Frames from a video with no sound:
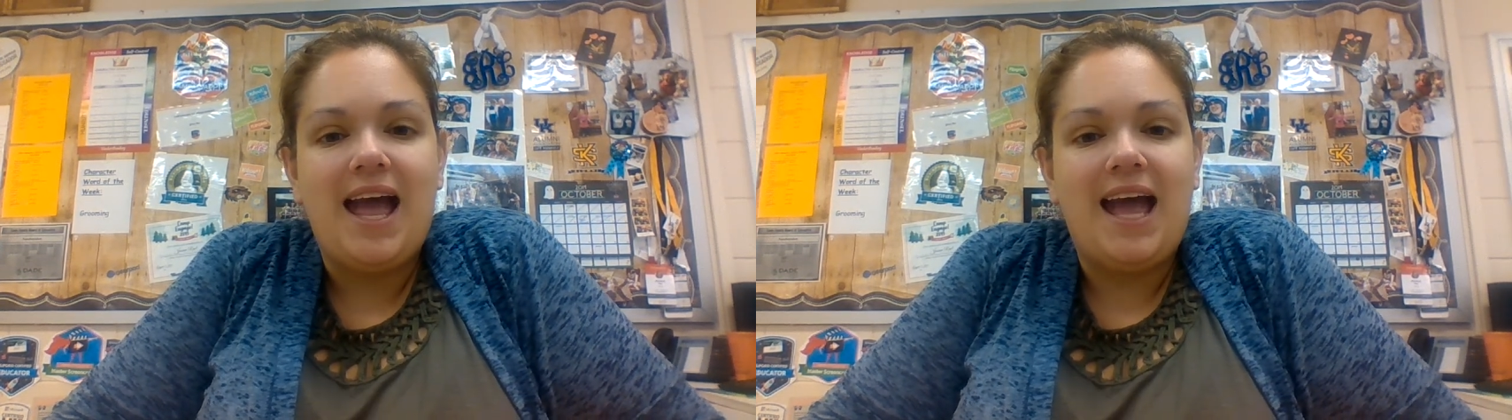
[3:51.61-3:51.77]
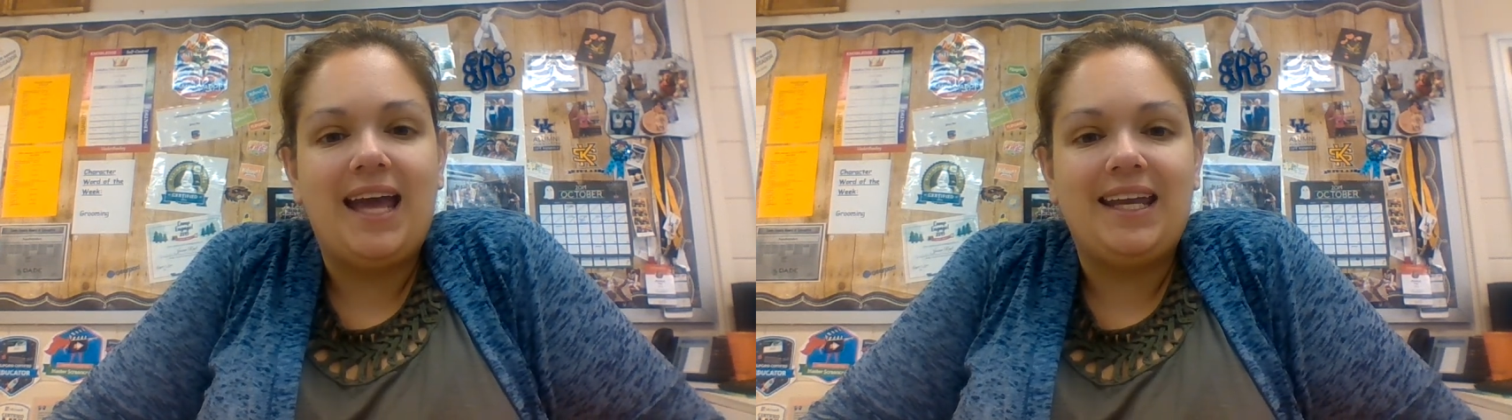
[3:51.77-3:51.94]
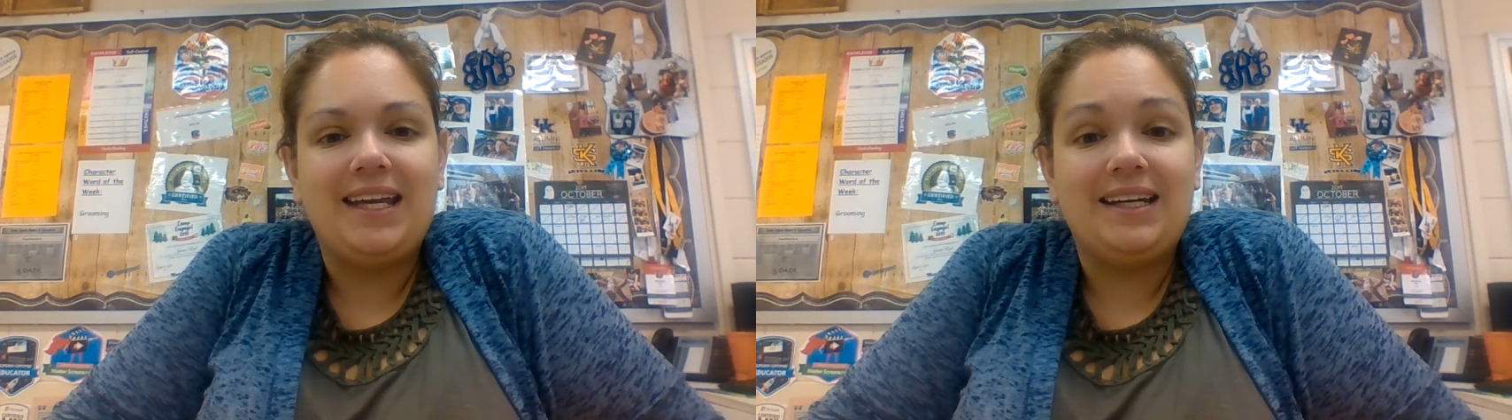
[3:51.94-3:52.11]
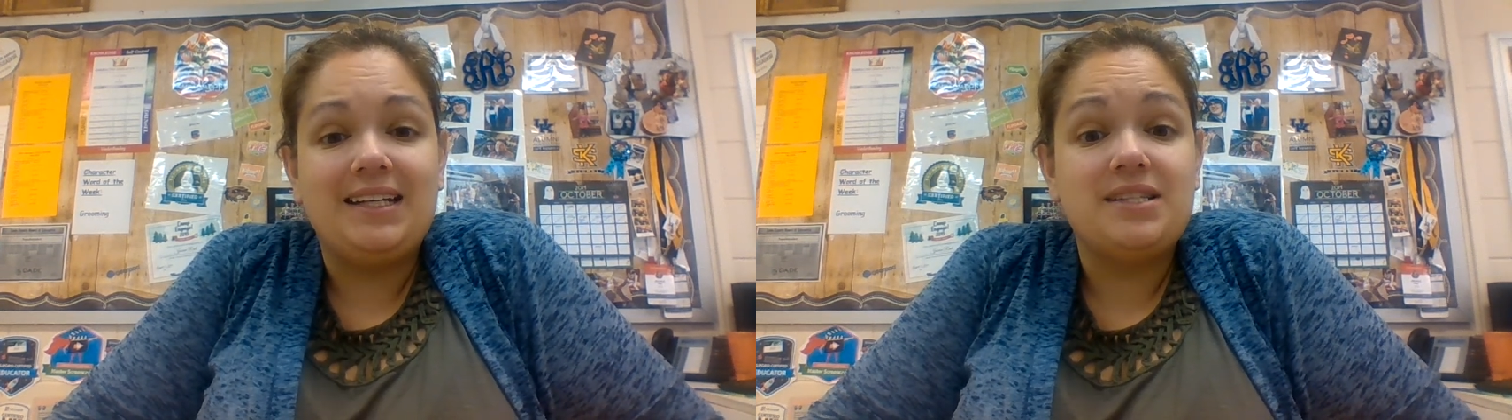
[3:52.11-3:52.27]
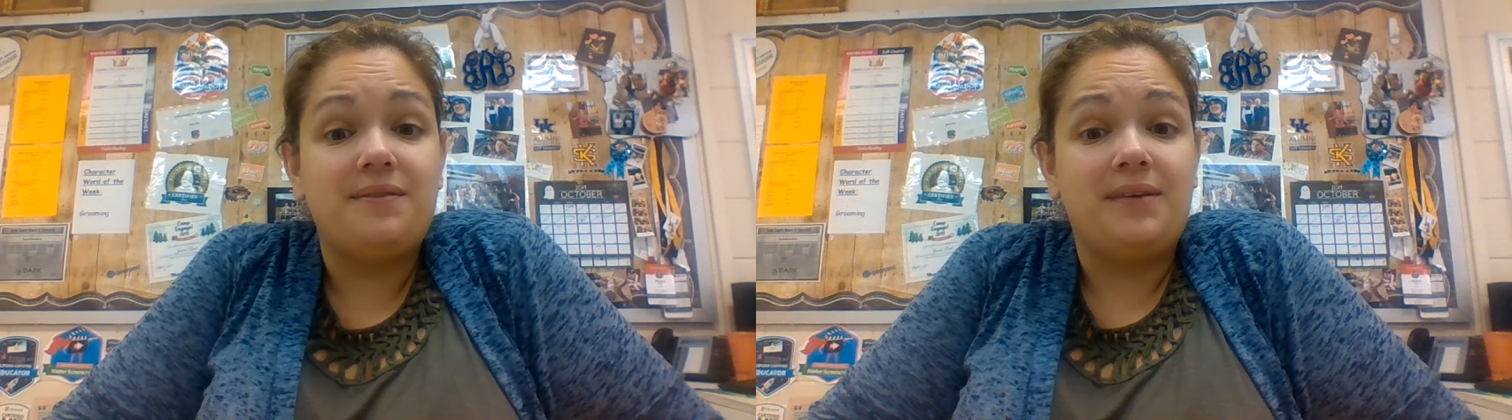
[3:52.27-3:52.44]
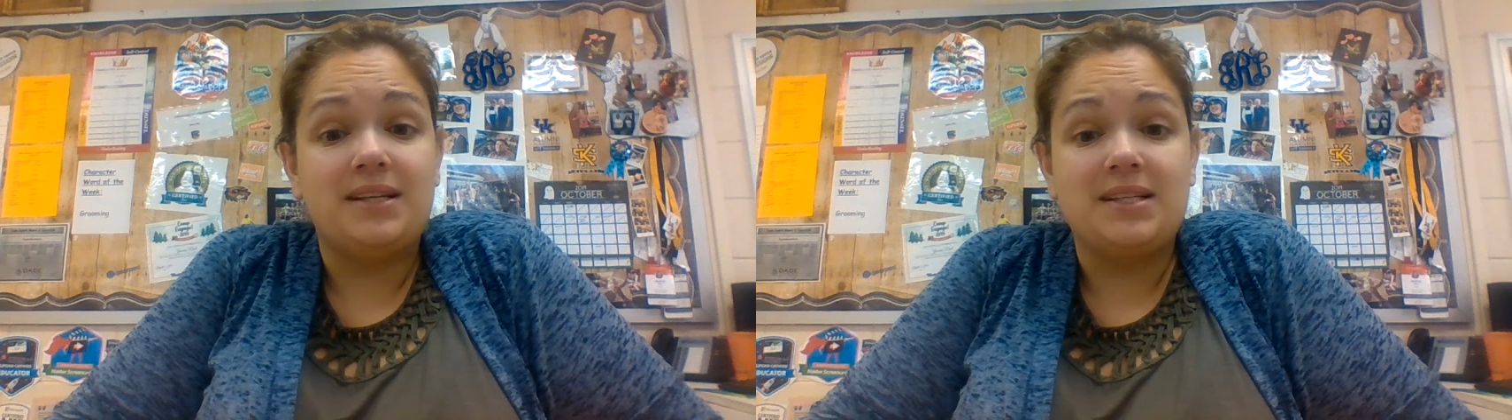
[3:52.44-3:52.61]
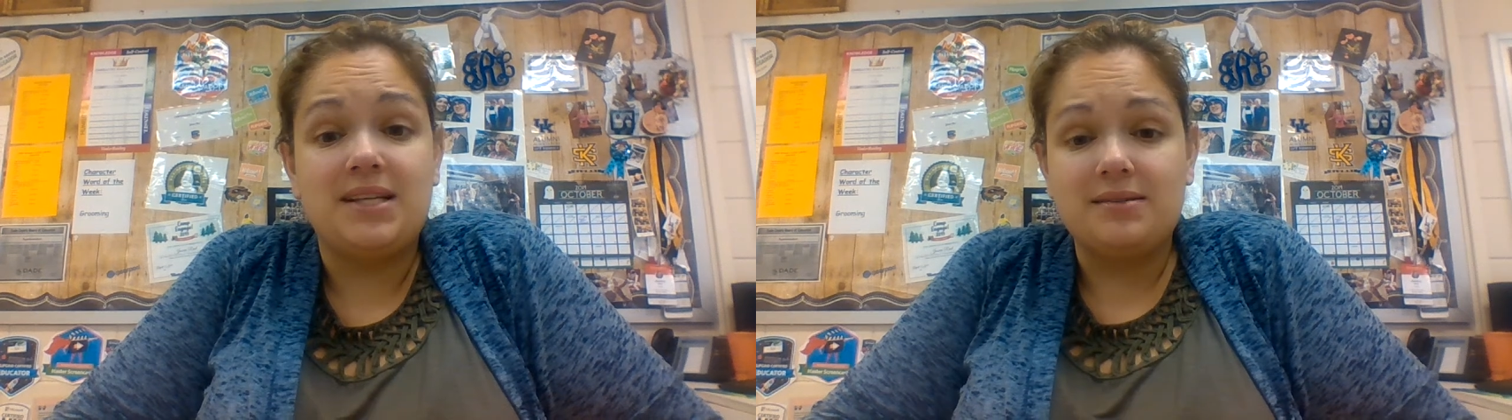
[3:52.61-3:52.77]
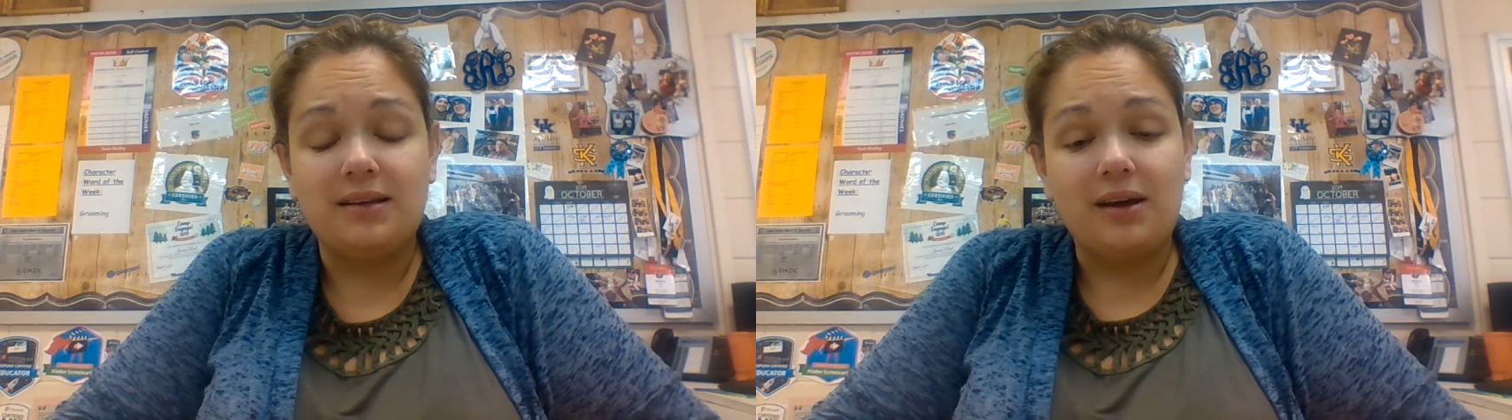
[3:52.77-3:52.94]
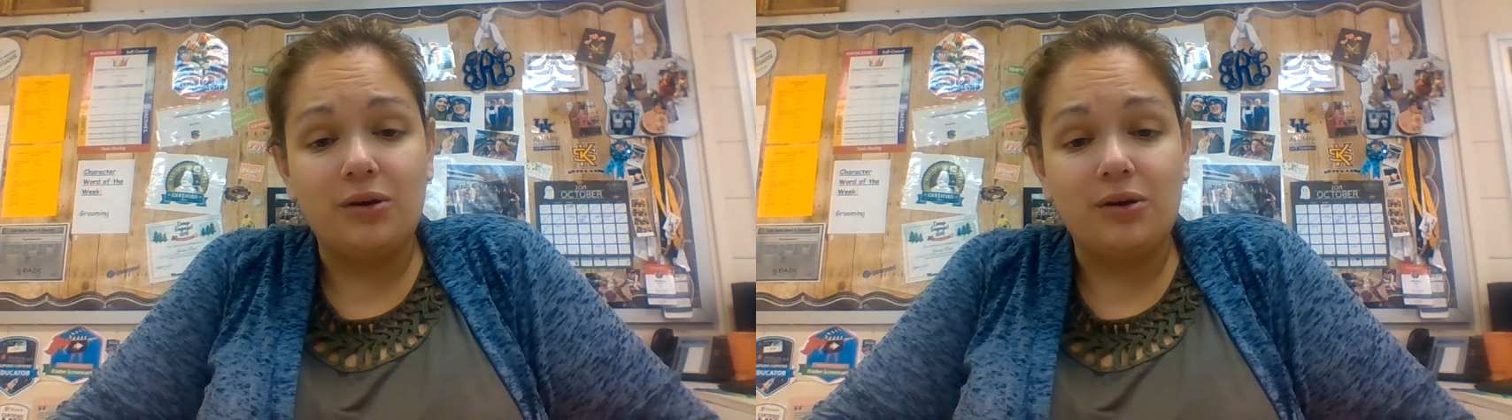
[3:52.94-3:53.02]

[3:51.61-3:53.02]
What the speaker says: and he's a fantastic